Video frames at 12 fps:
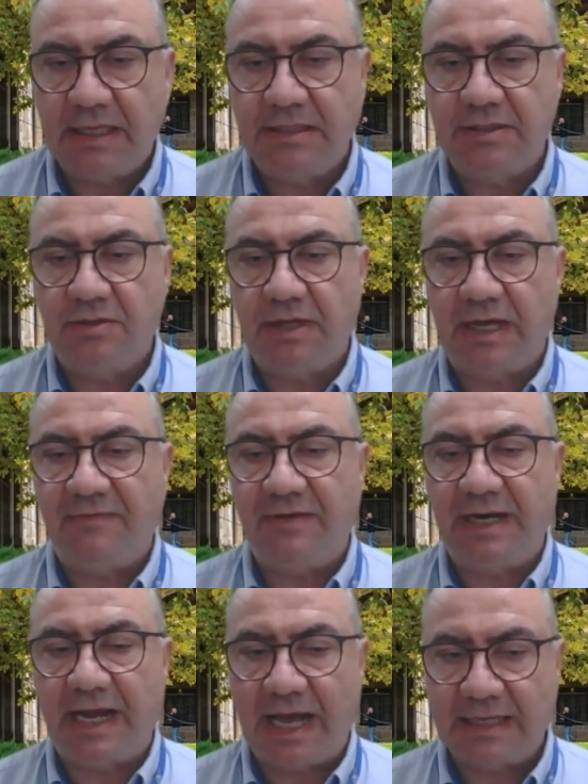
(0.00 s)
is to have
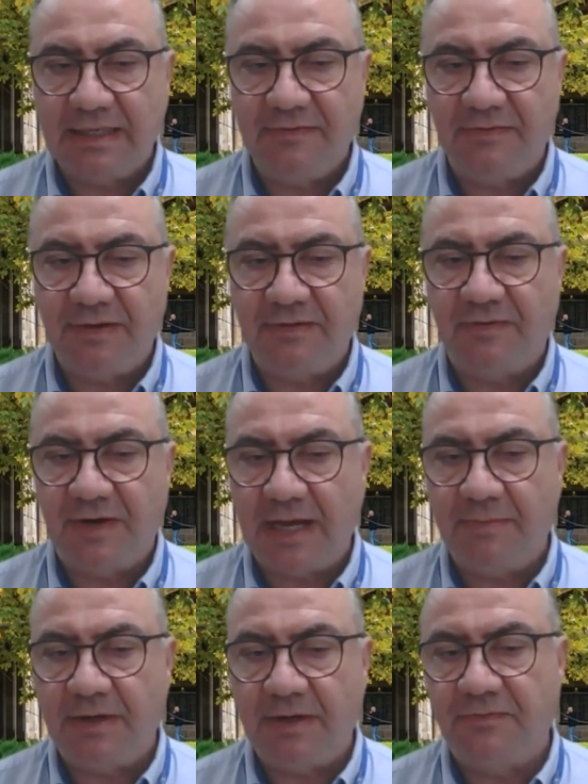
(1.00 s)
an active and
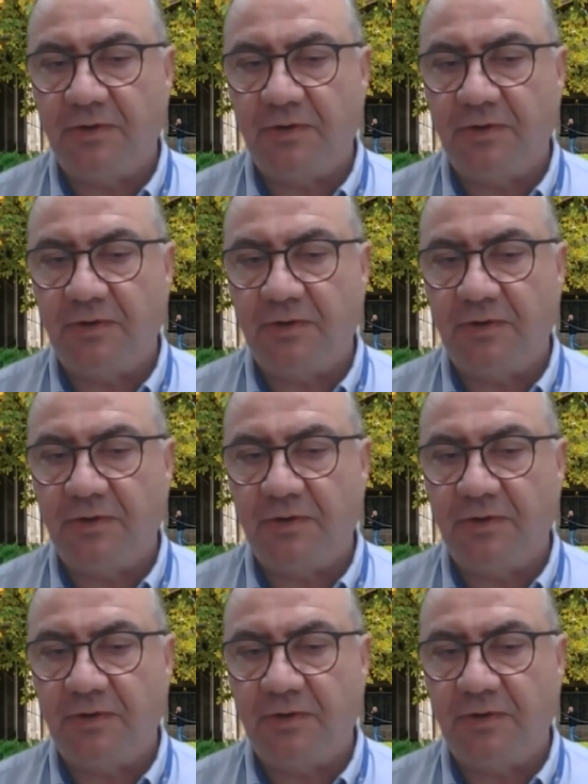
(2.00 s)
vibrant